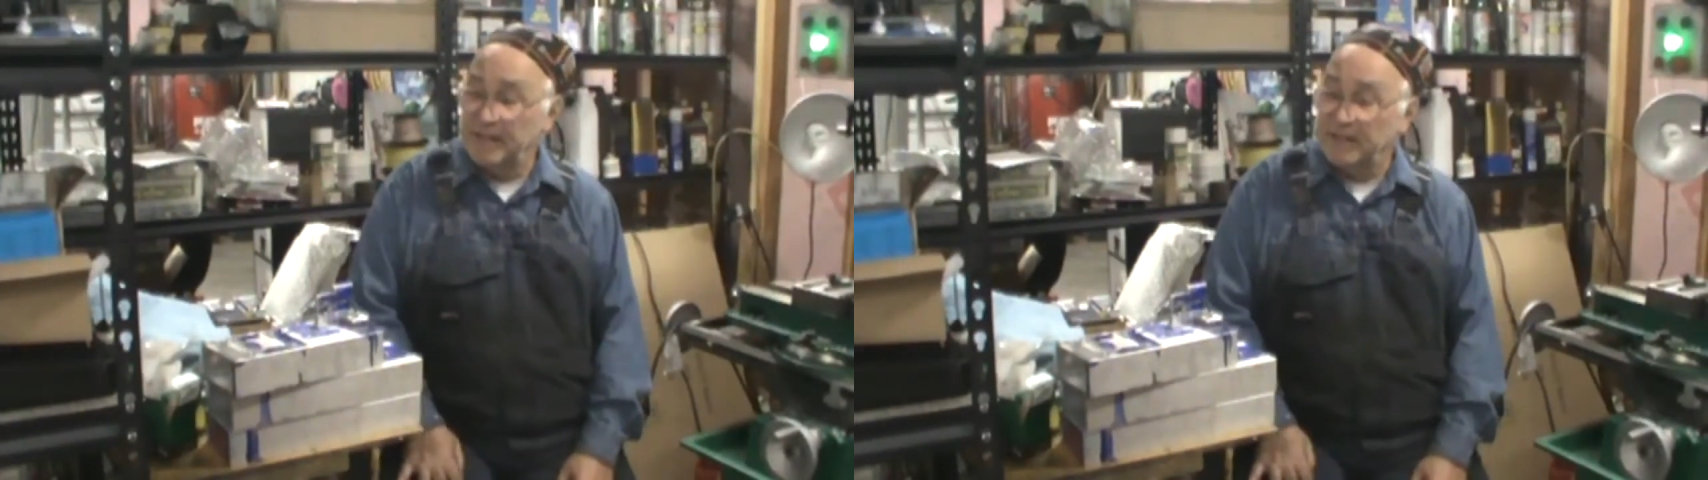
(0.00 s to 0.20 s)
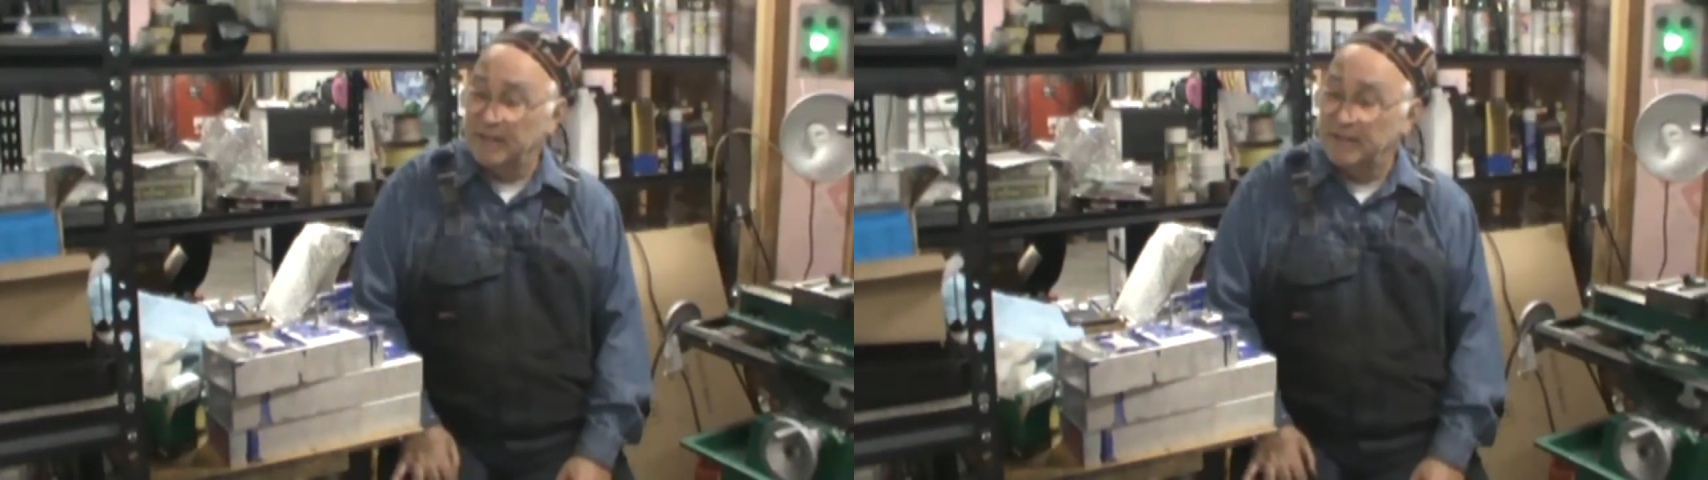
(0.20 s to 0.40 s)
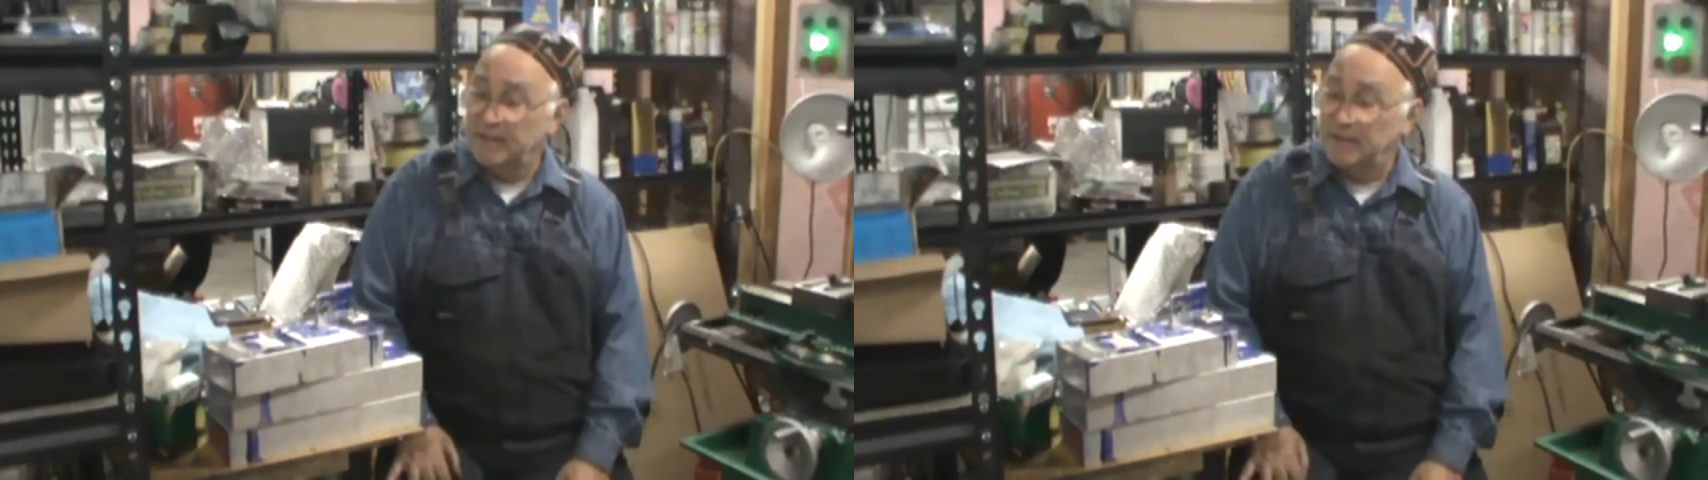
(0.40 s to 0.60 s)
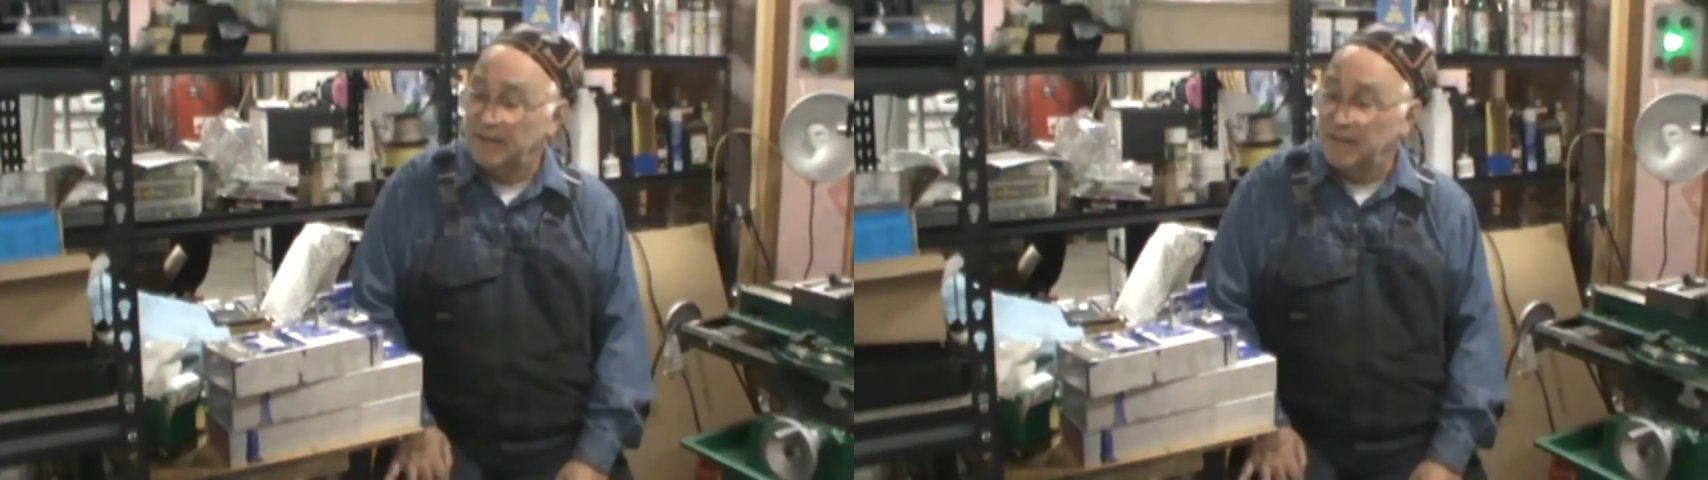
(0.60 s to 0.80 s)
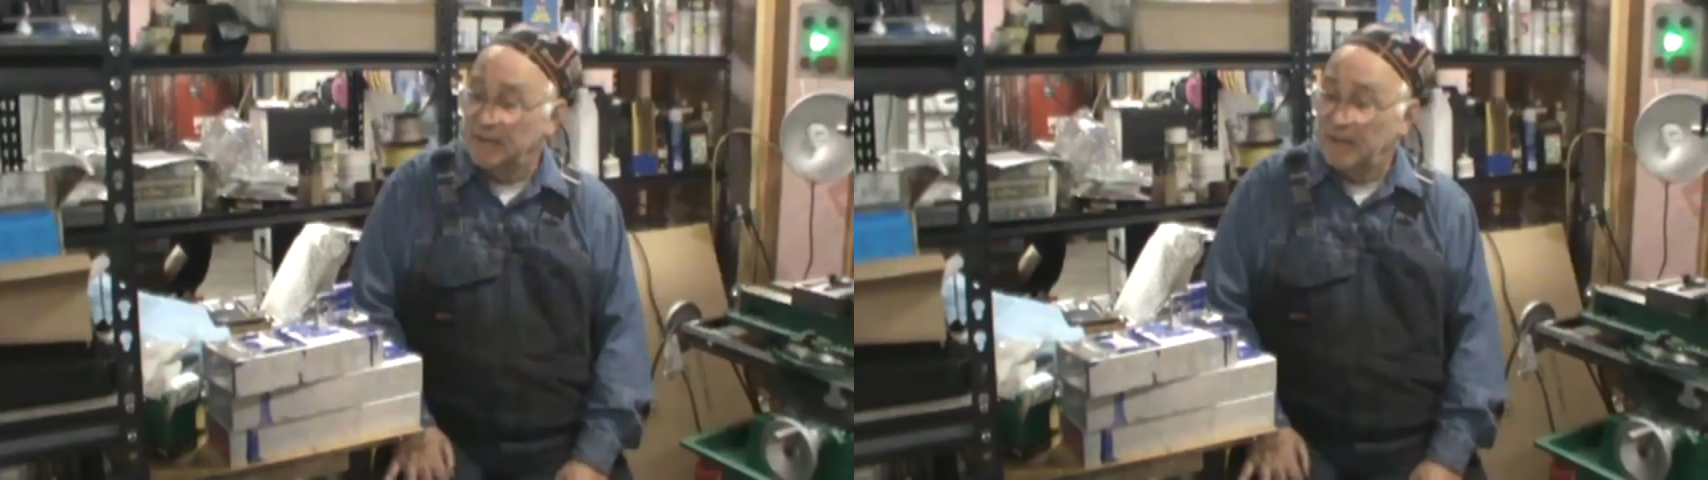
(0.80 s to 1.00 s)
is
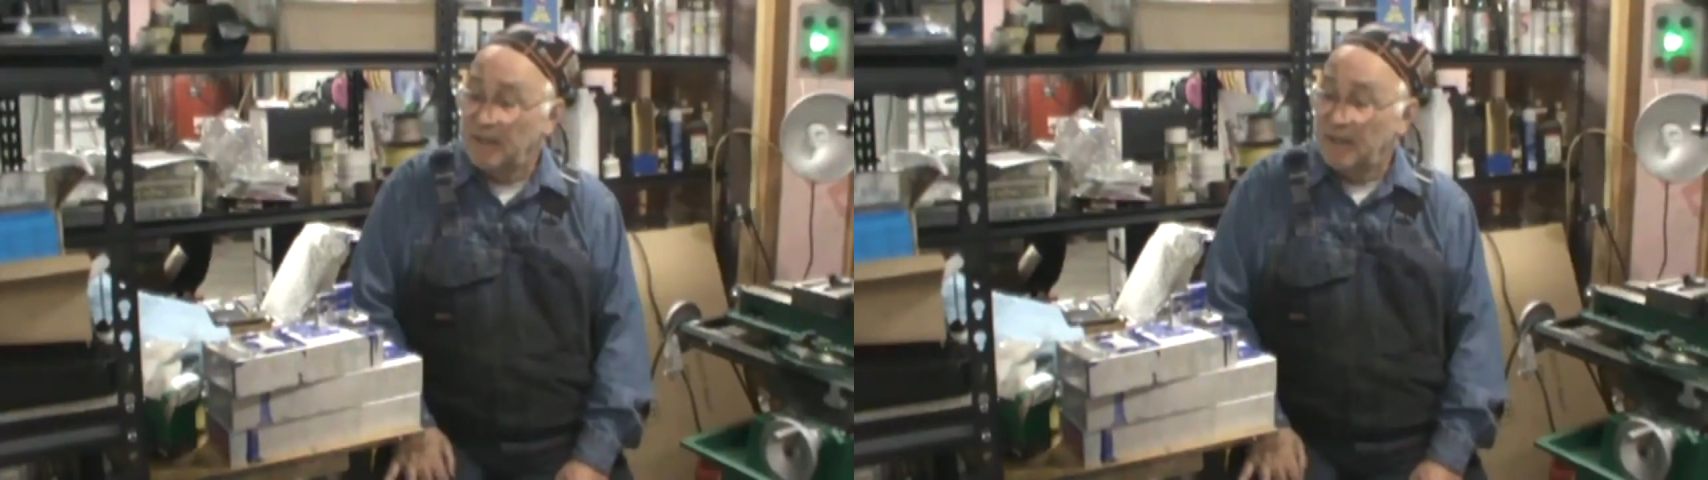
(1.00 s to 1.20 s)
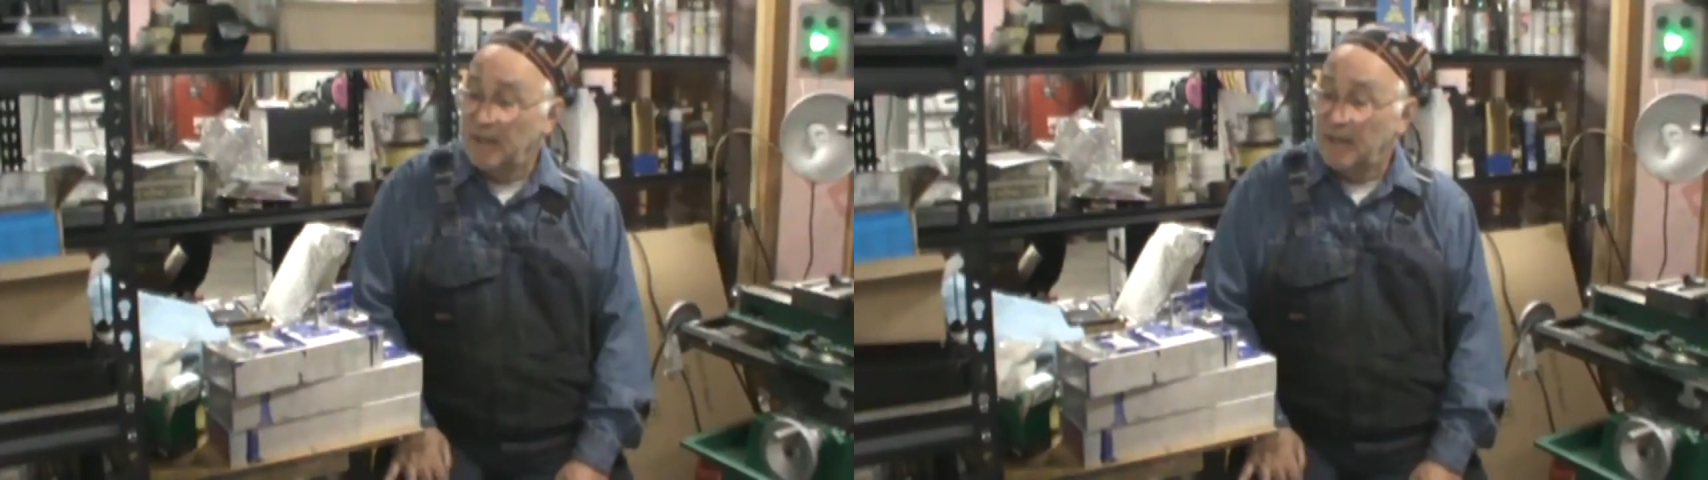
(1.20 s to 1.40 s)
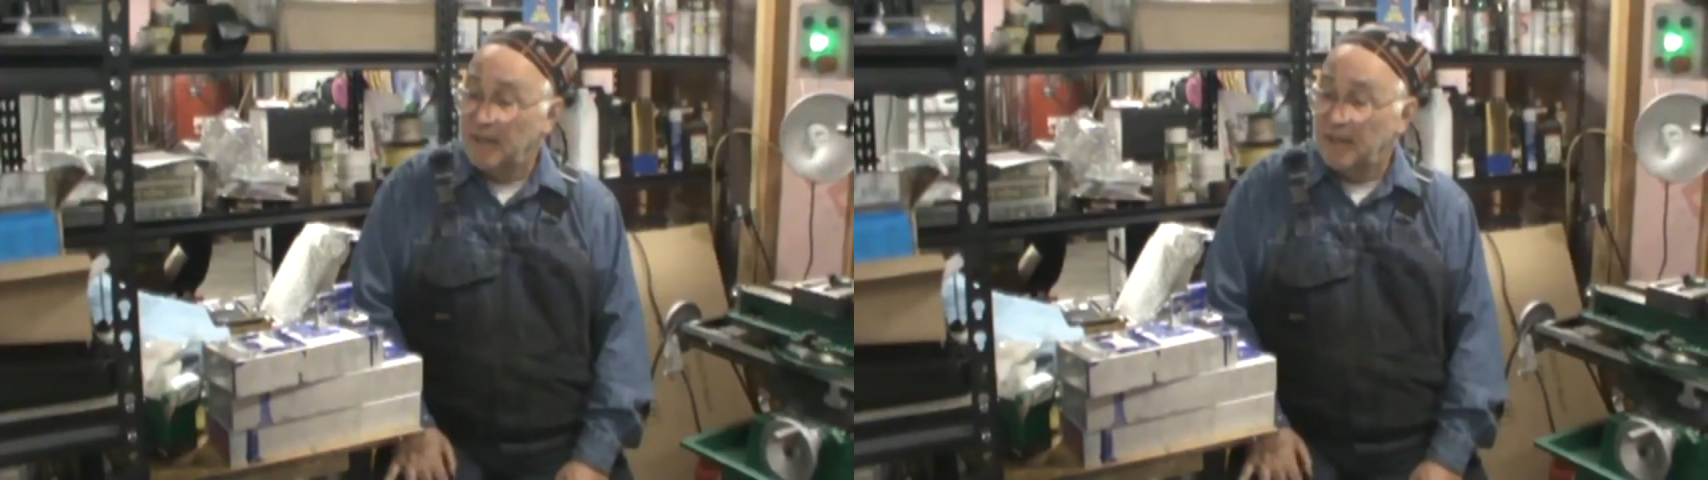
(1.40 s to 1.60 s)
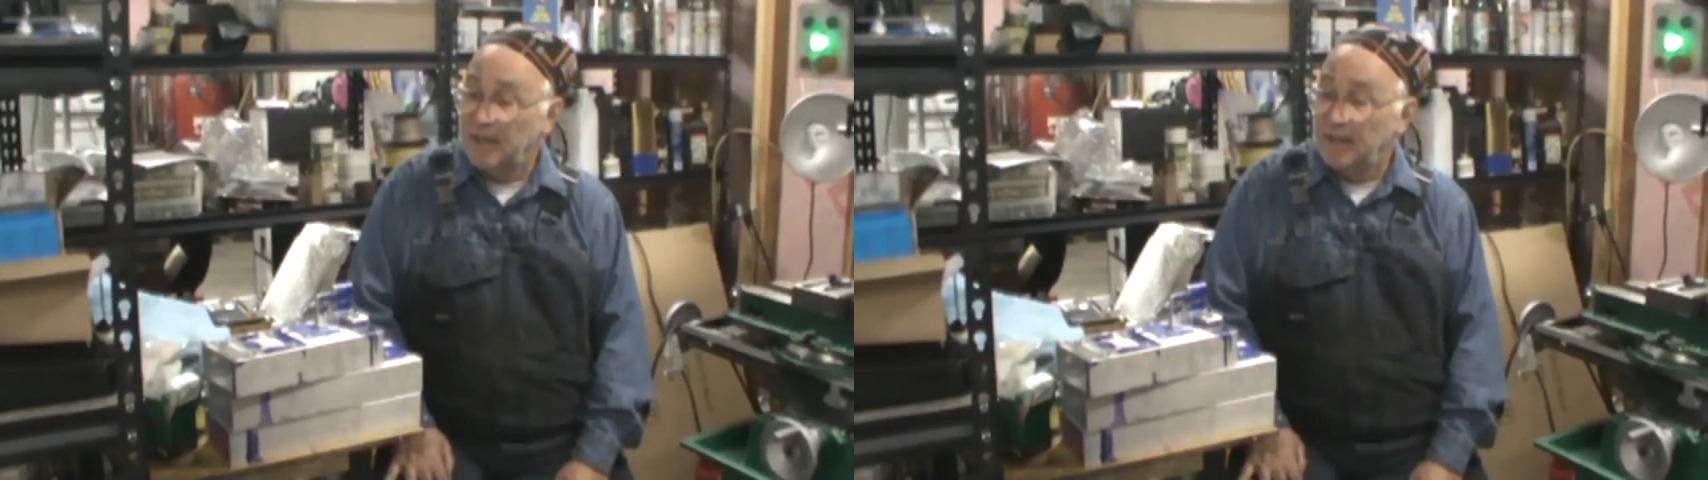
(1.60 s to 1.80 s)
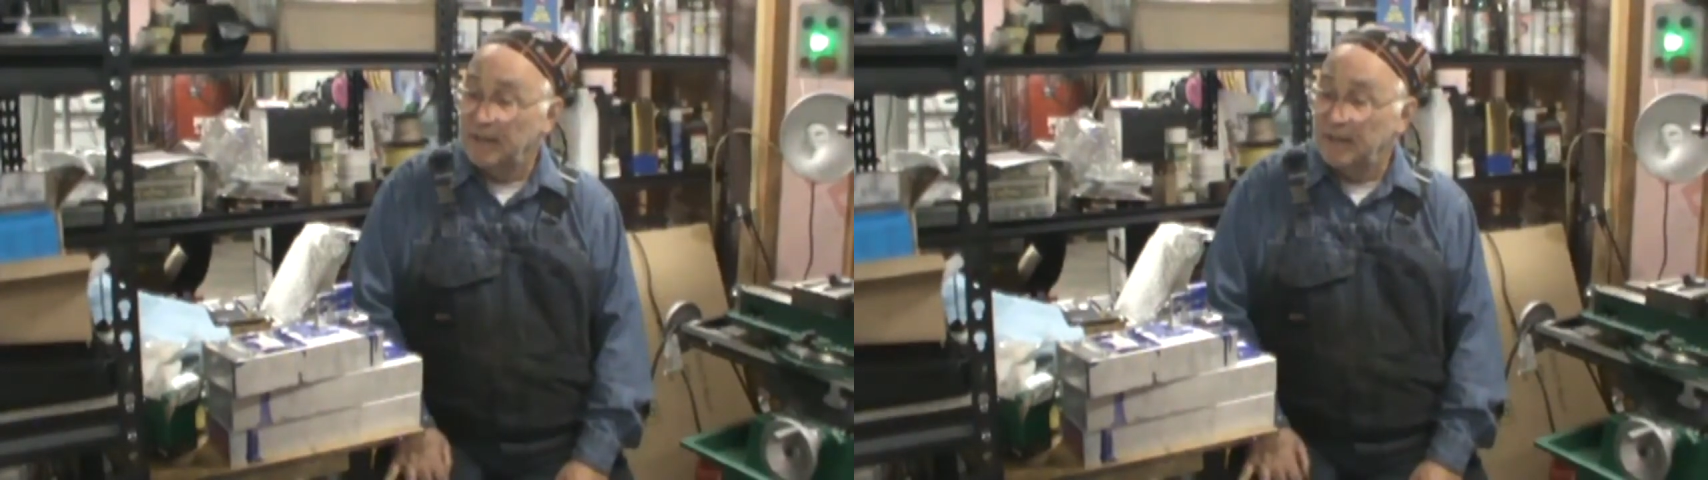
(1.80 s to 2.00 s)

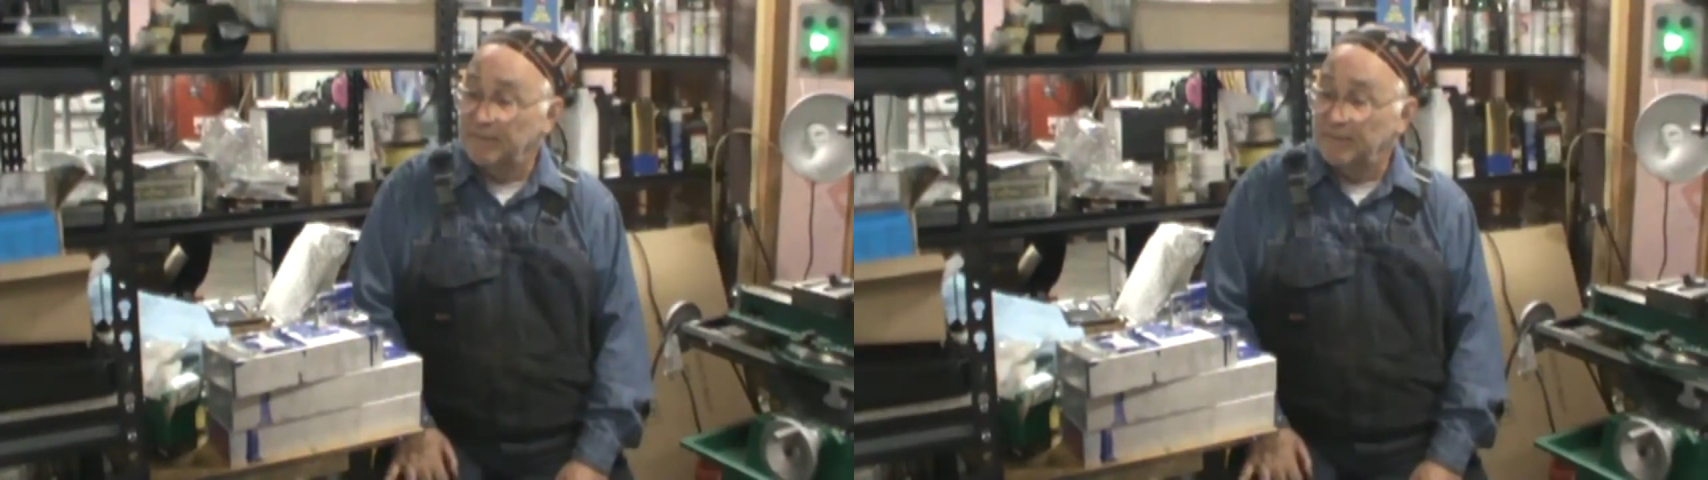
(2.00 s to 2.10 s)
uh,